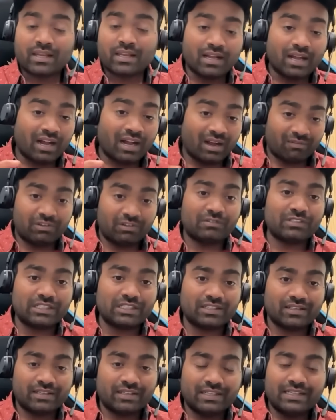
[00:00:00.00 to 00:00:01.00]

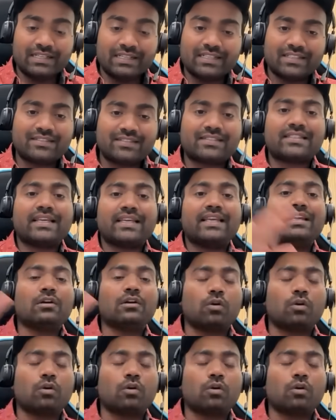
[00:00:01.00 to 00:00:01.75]
However, saying